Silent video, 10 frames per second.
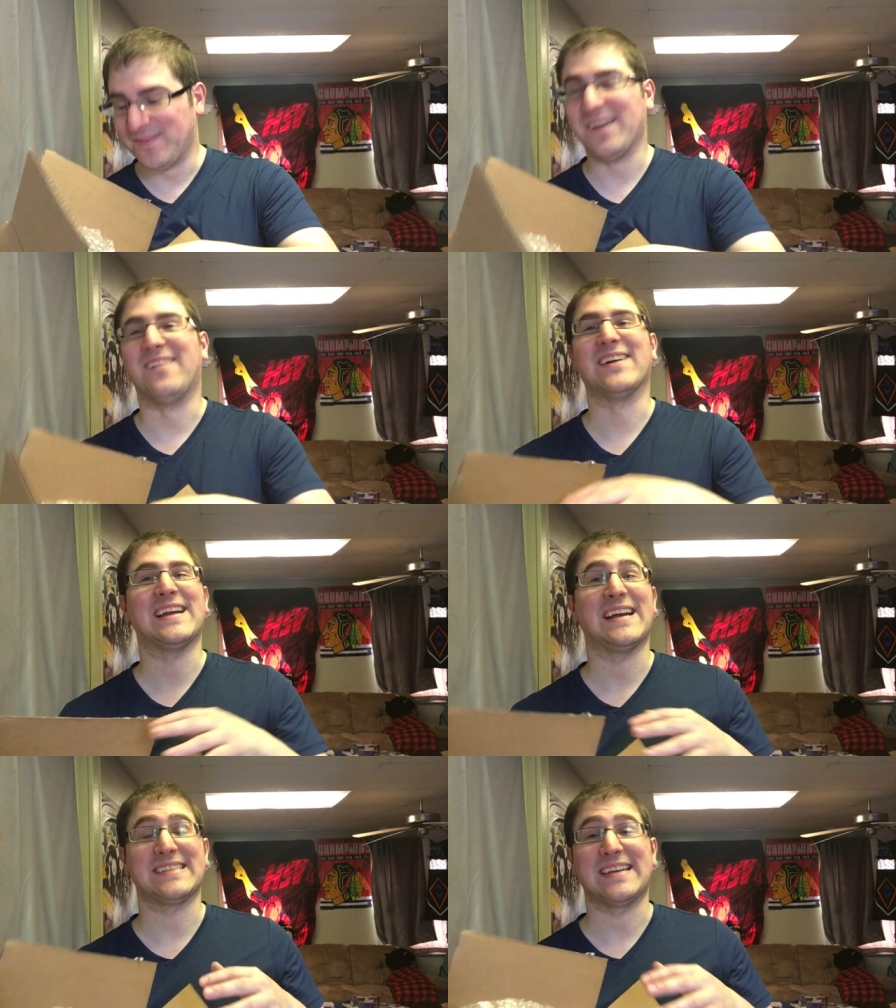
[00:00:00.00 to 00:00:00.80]
oh my
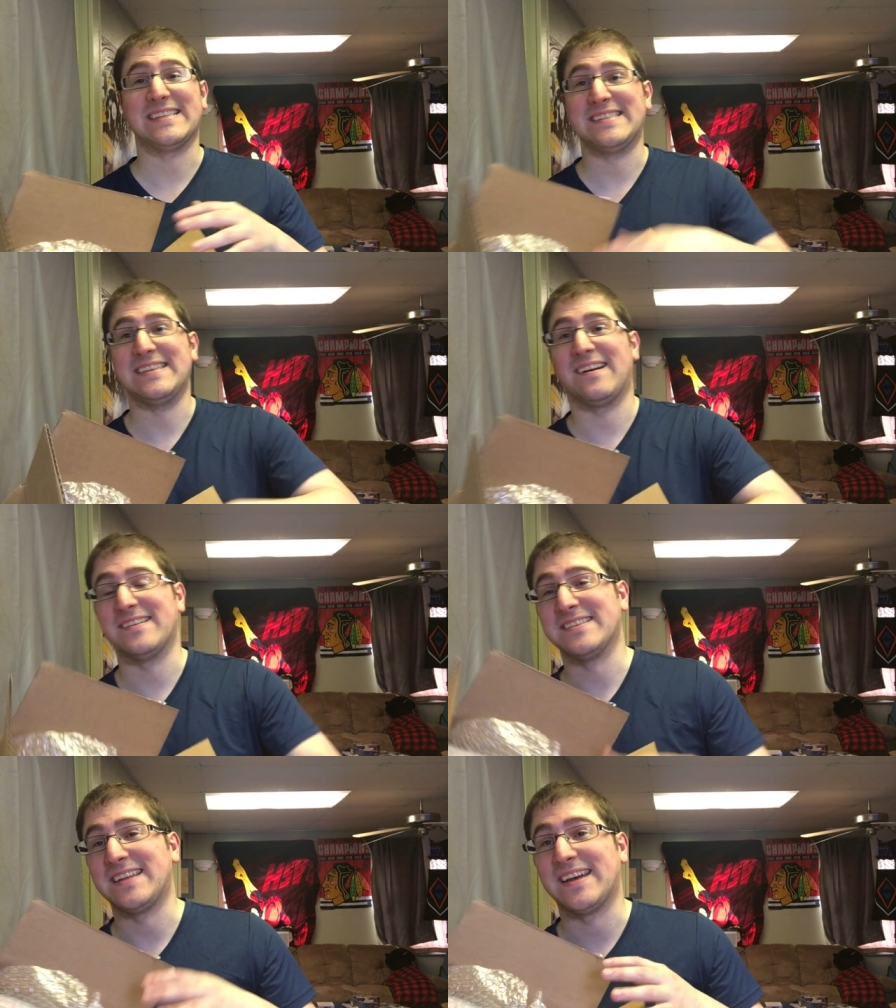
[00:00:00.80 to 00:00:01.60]
gosh, I can see a
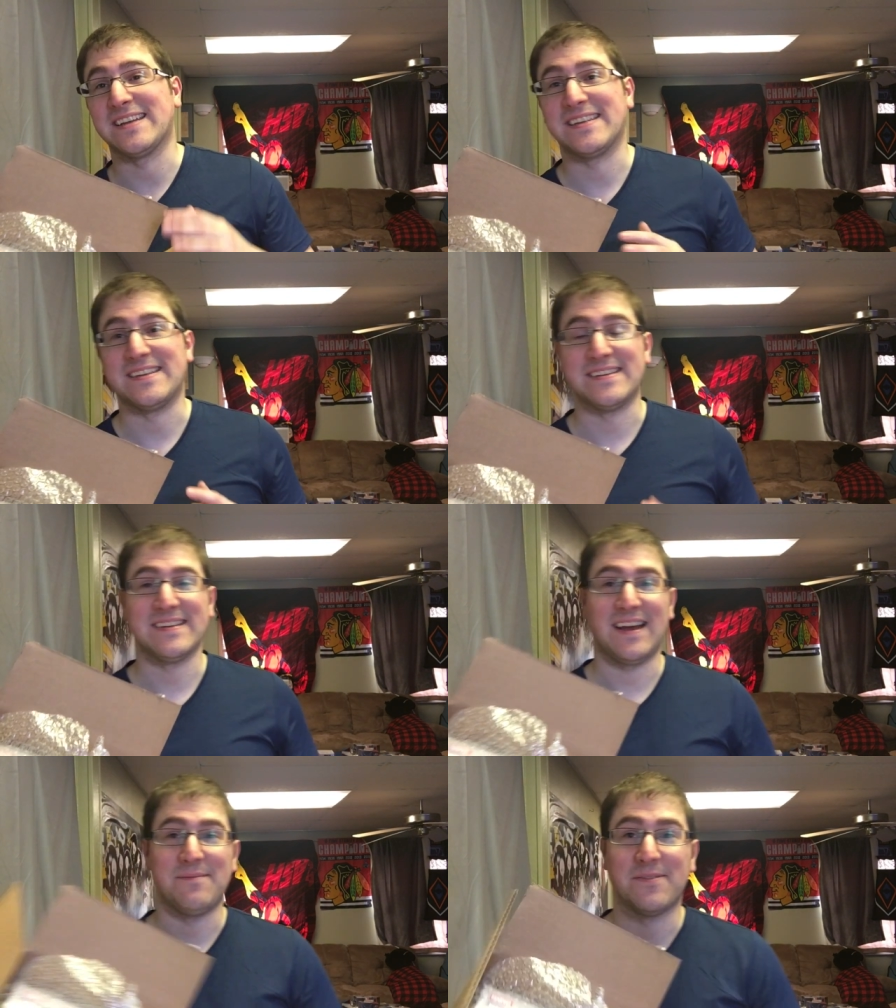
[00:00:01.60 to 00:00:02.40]
hard stack in here.
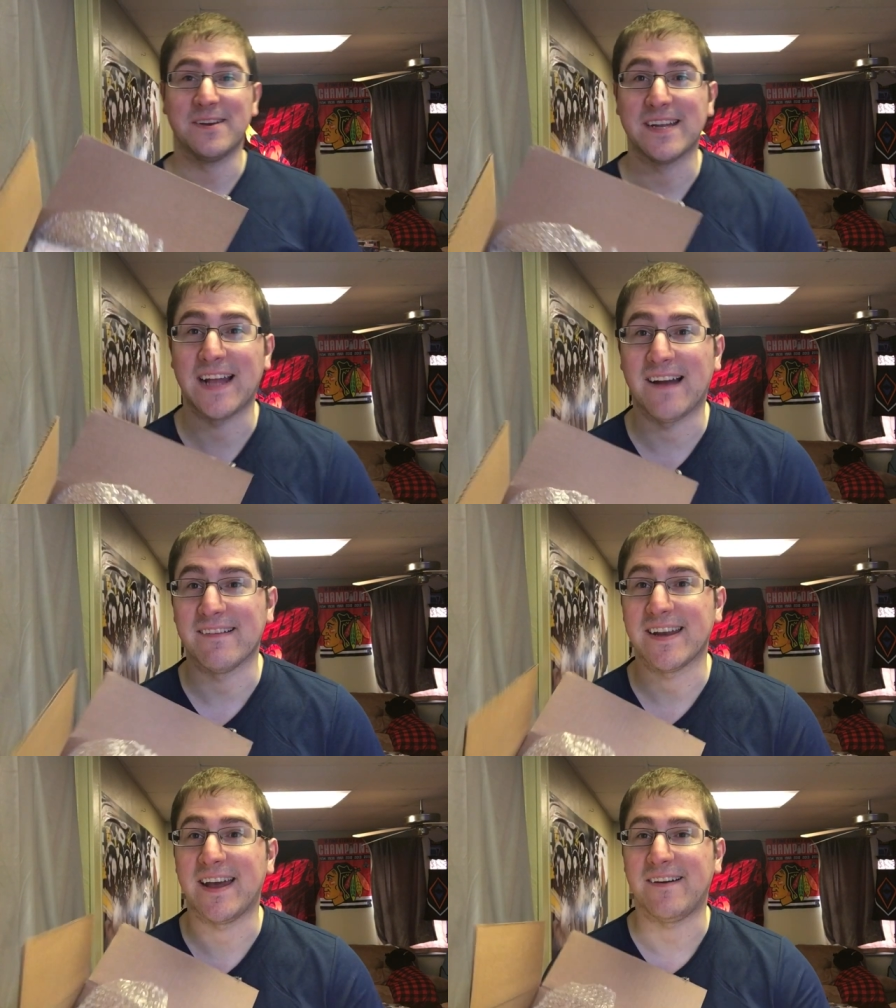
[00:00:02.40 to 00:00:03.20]
I'm freaking out
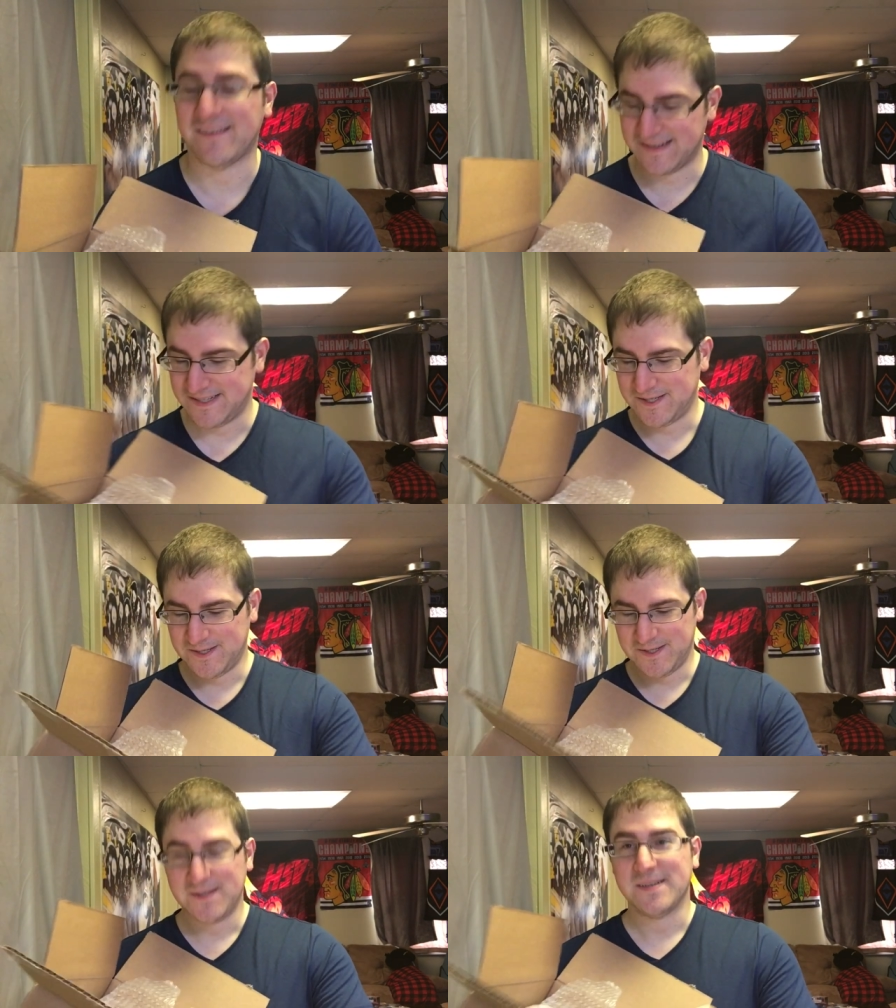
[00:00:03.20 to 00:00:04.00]
right now.
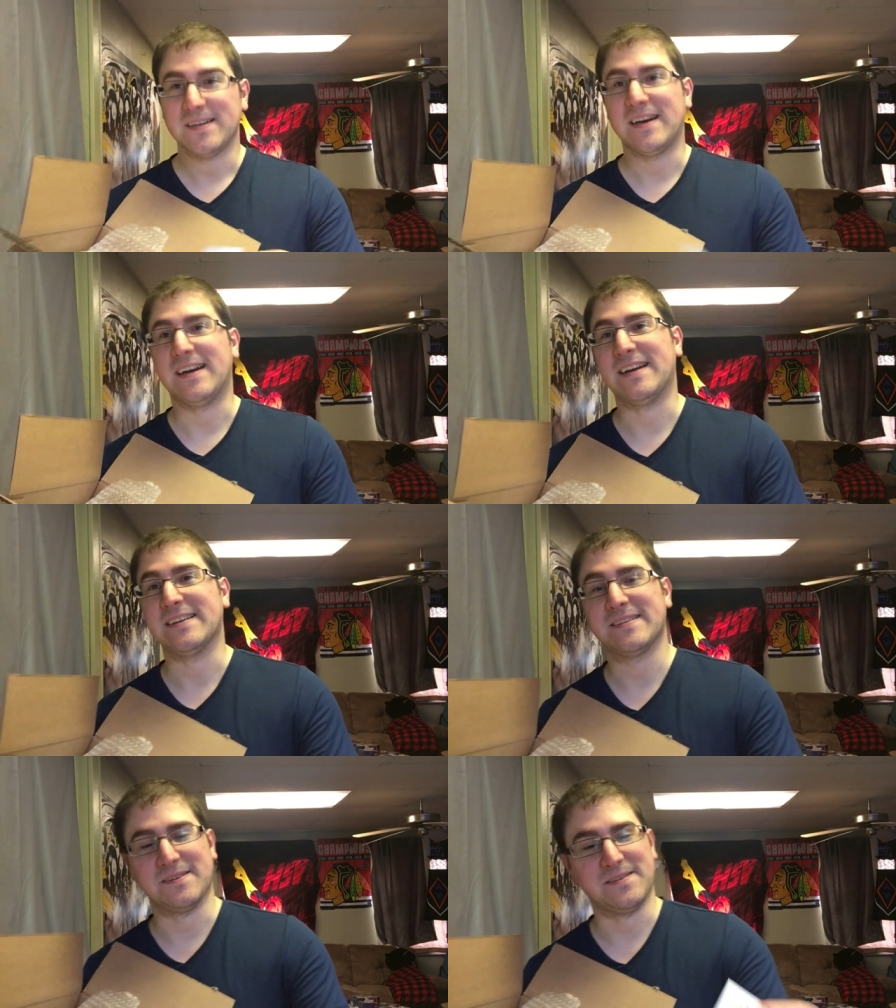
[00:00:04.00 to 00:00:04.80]

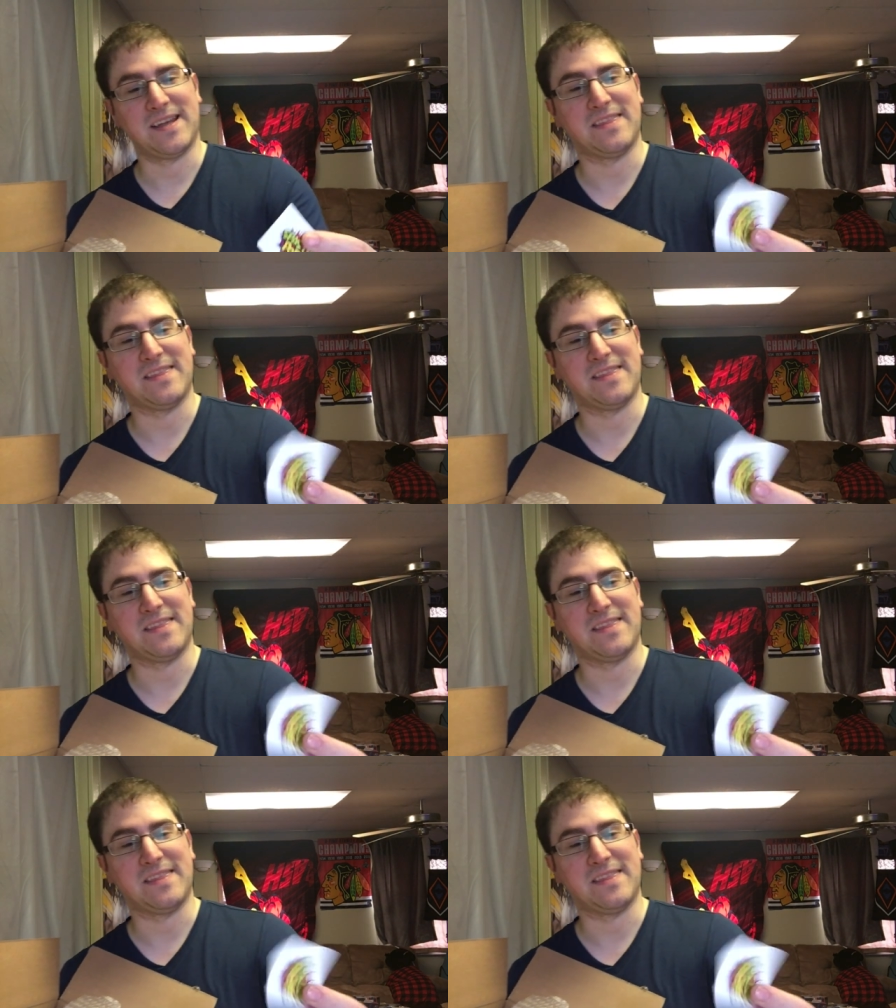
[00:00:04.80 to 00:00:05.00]
Alright, so we